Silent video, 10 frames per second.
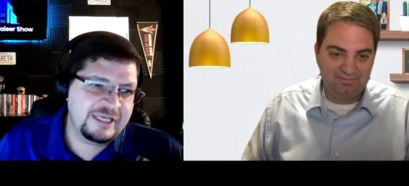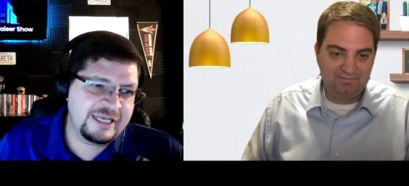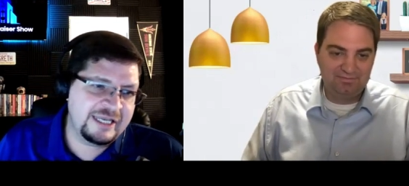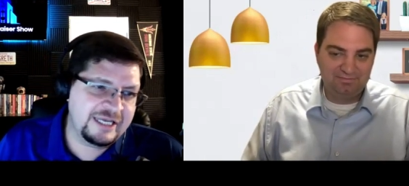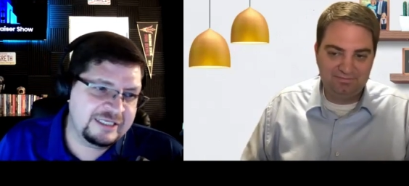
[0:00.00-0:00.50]

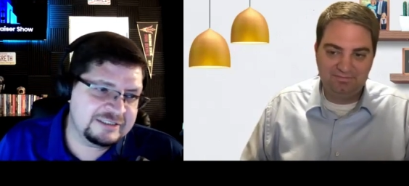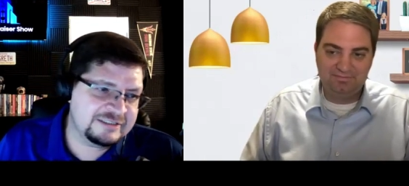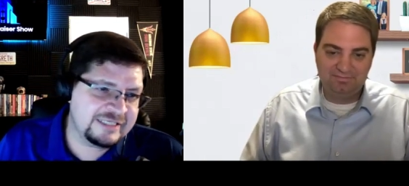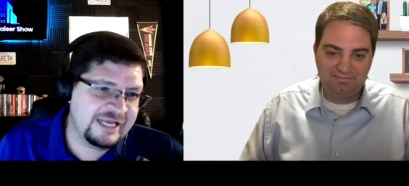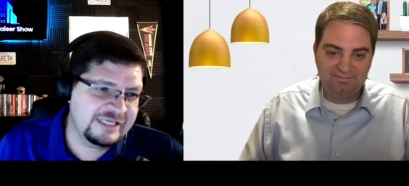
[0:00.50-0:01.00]
Speaker 1: and
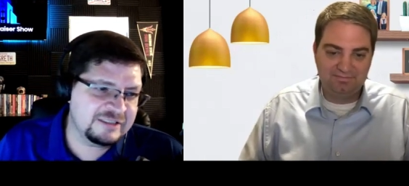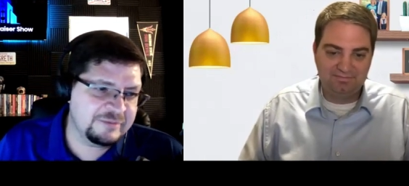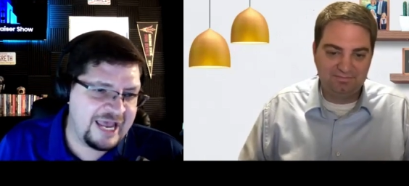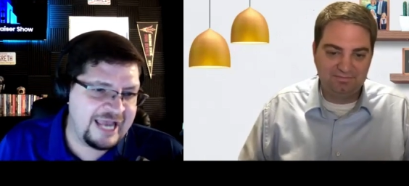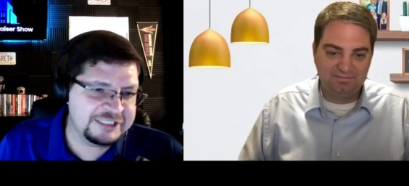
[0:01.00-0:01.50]
take
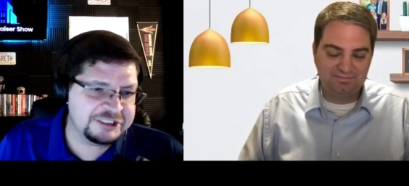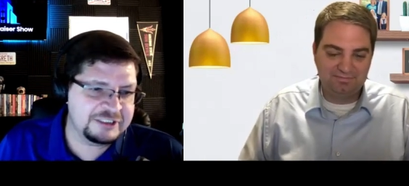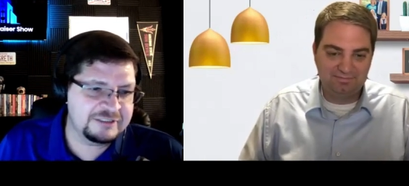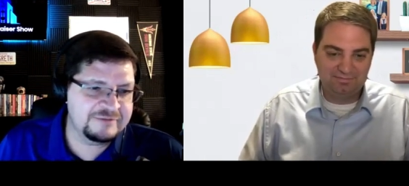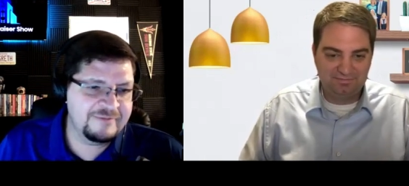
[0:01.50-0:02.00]
some
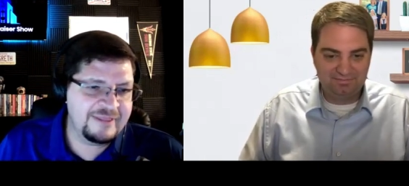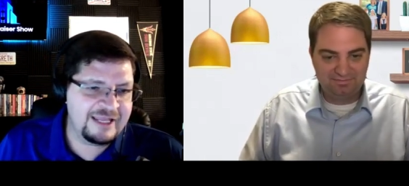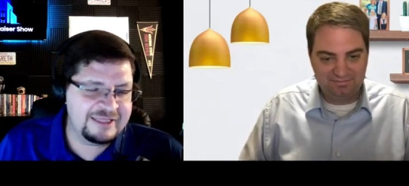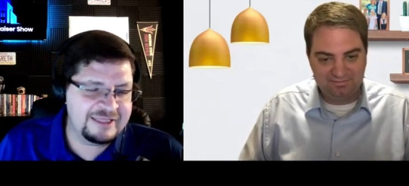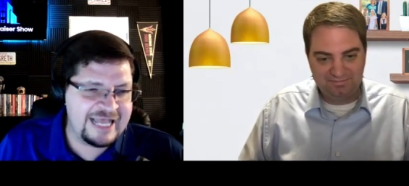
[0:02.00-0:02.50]
action.
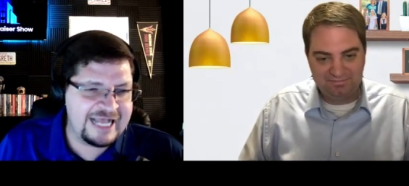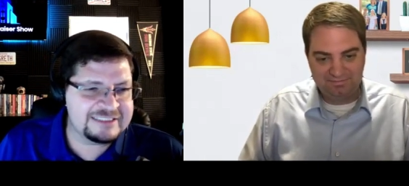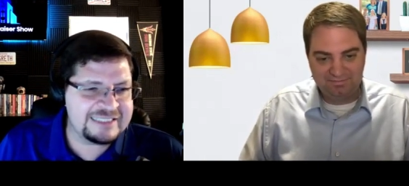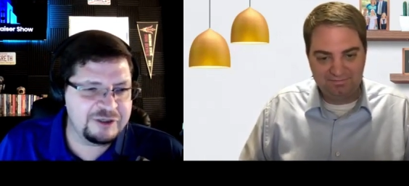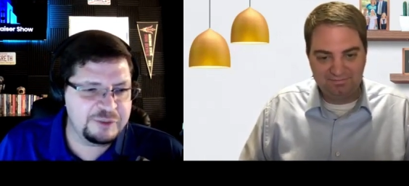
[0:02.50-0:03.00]
And
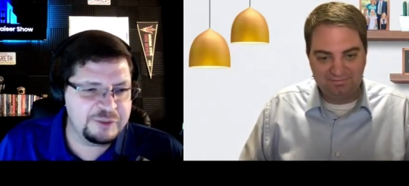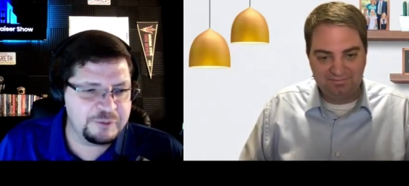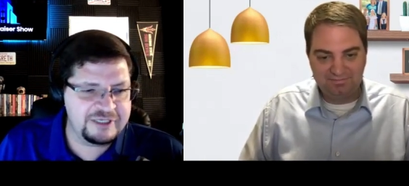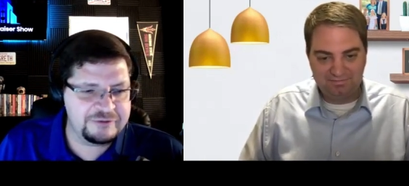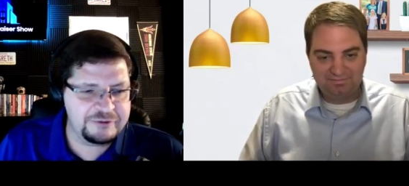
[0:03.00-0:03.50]
that's how you
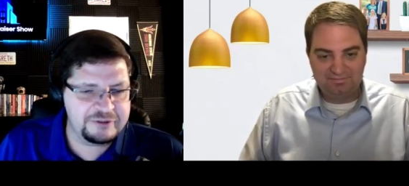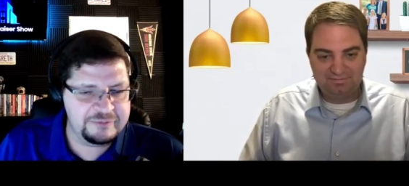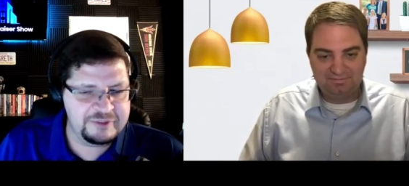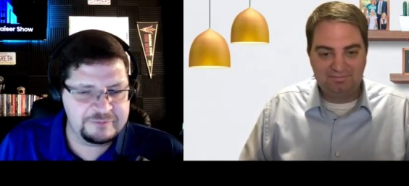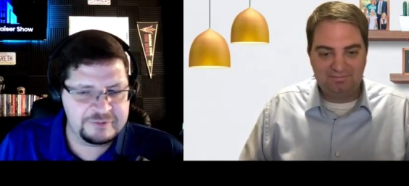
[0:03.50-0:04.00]
break through your
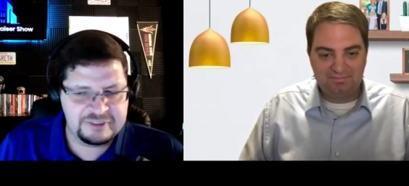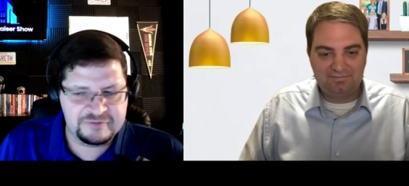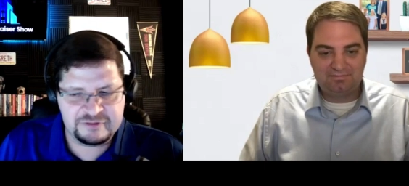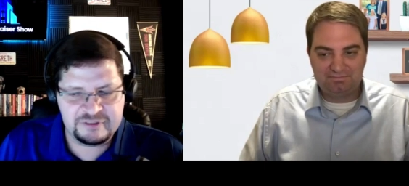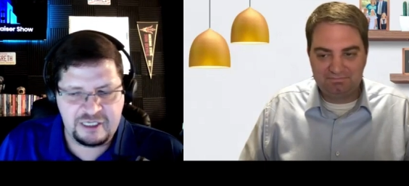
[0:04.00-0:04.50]
limiting
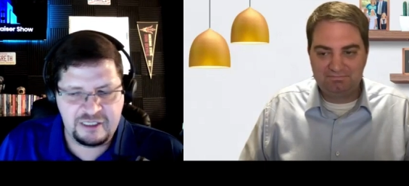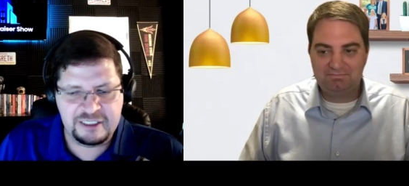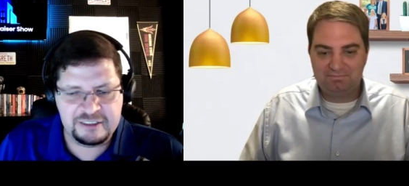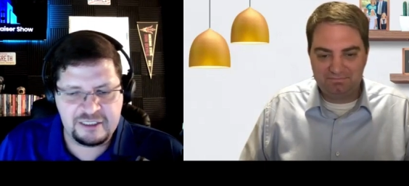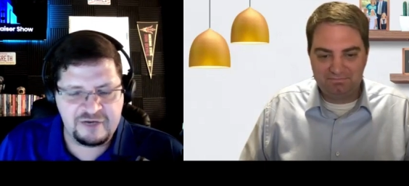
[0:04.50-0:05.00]
beliefs. I'll
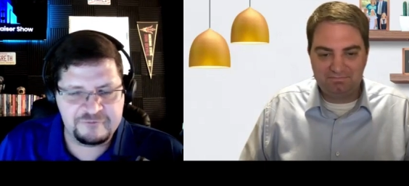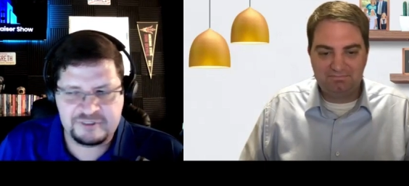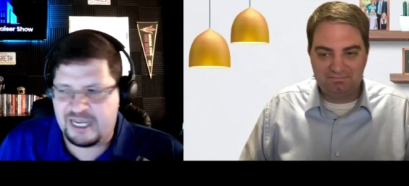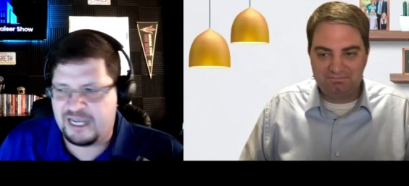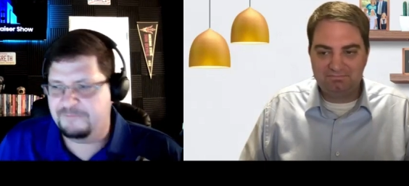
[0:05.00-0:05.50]
end it off with
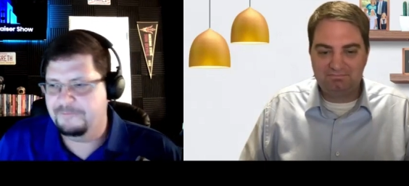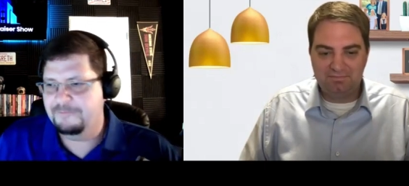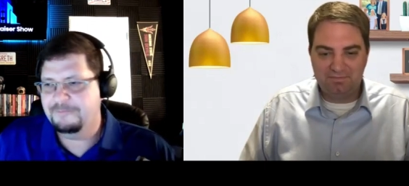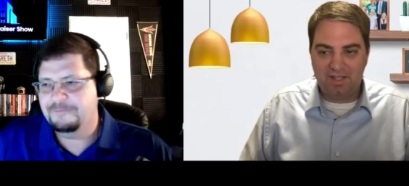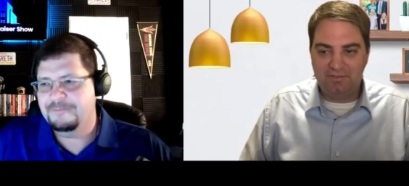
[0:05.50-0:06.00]
that.
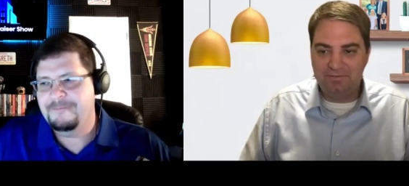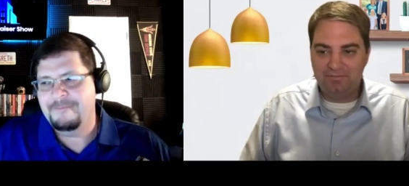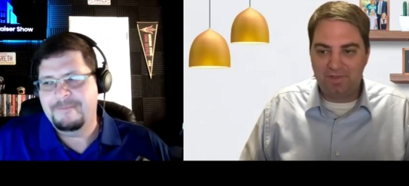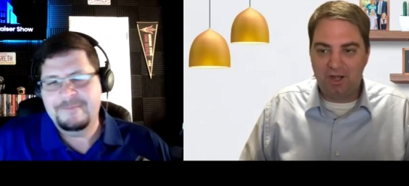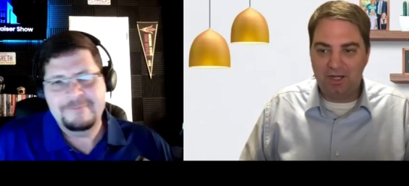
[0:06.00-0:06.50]
Speaker 2: Love
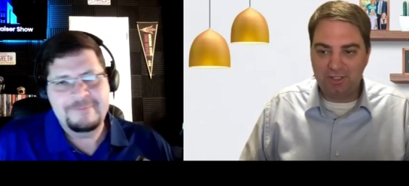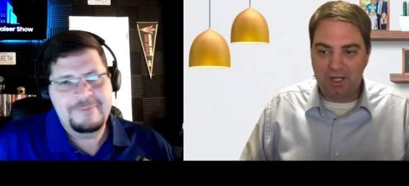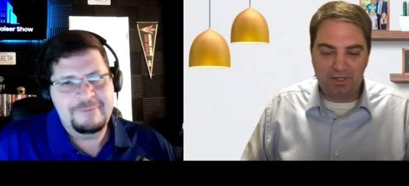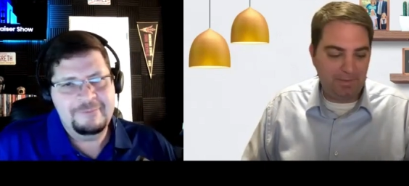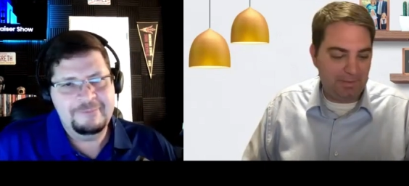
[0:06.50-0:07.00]
it. All right.
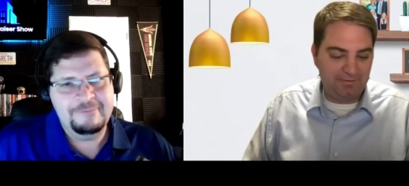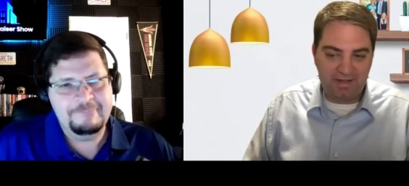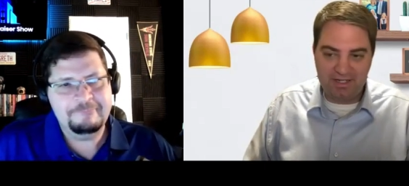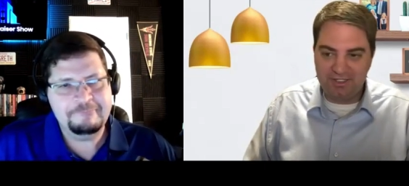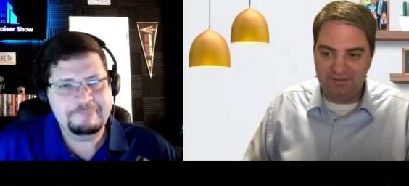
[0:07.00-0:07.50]
So, how can people
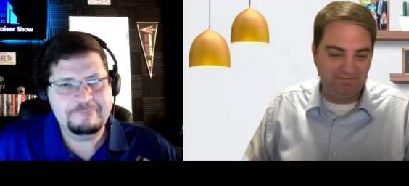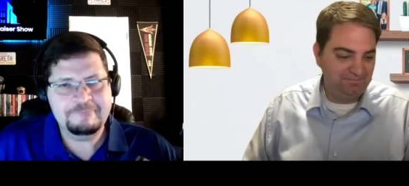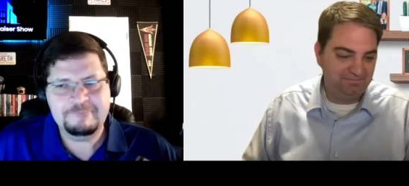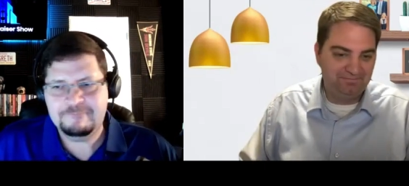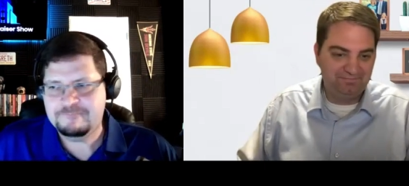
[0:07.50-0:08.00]
find you?
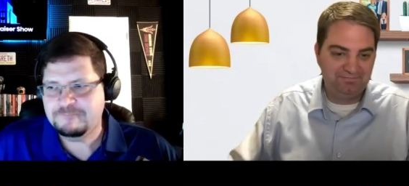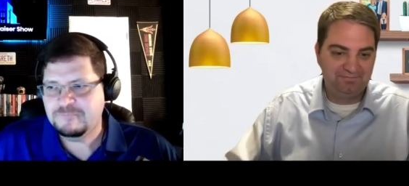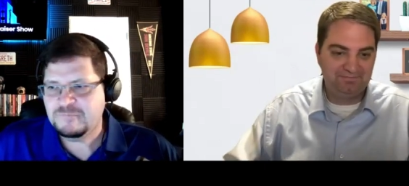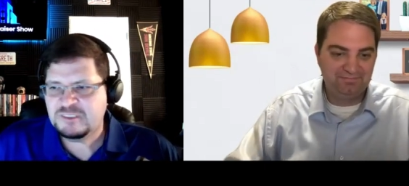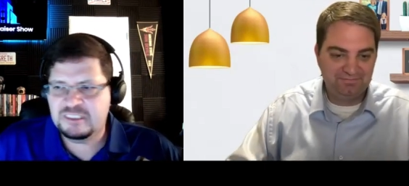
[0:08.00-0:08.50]

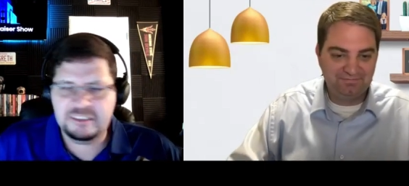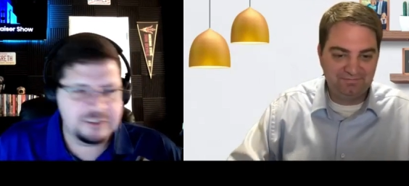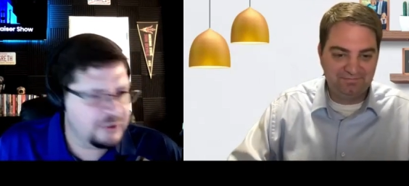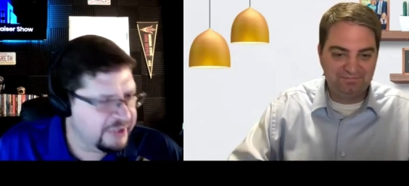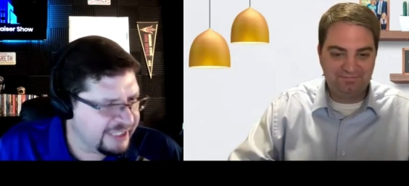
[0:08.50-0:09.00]
Speaker 1: You
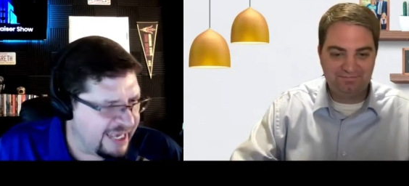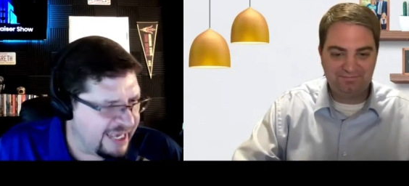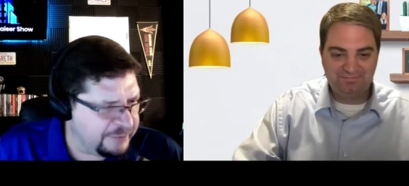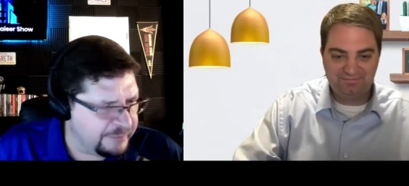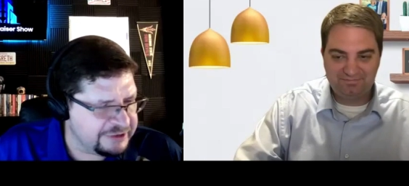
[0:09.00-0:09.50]
can go to the
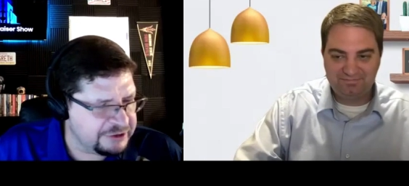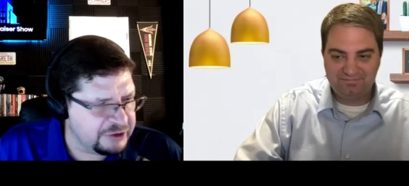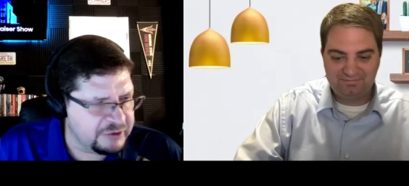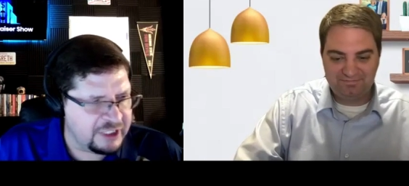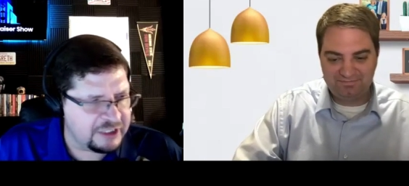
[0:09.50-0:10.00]

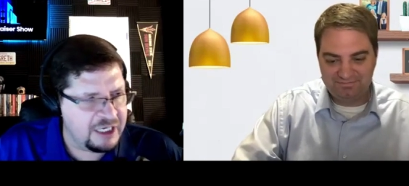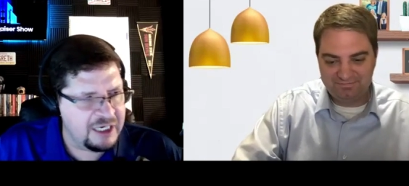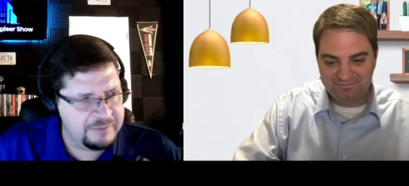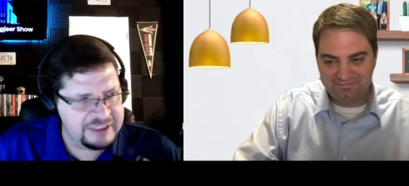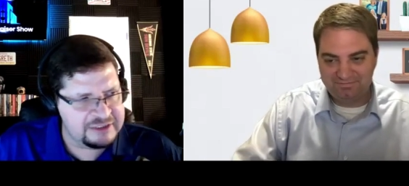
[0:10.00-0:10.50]

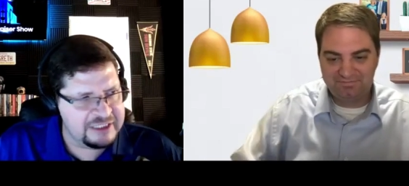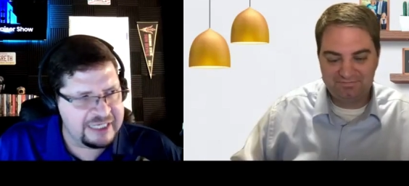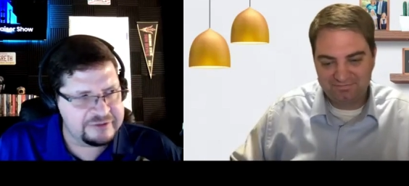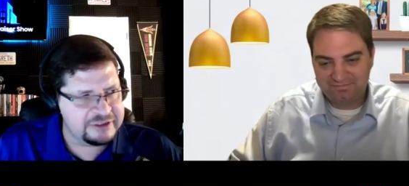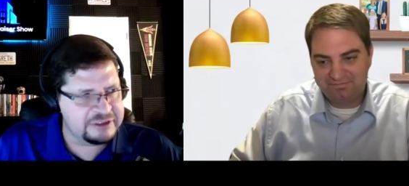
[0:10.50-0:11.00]
capitalraisershow.com,
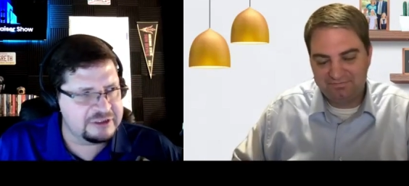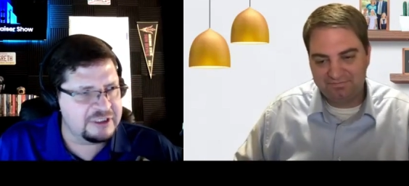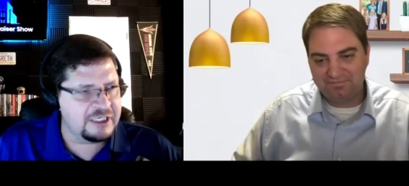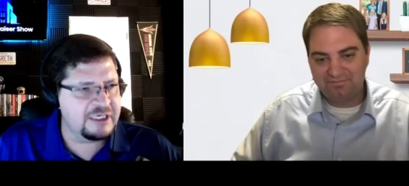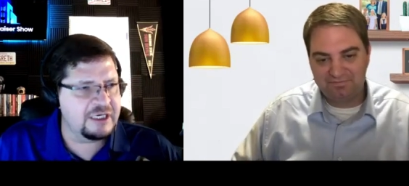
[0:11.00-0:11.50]

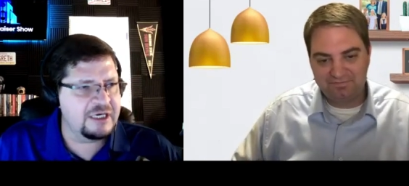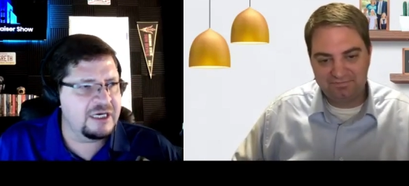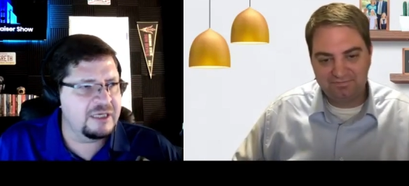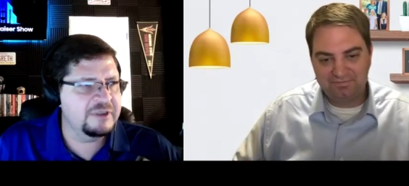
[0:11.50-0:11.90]
legacyacquisitions.com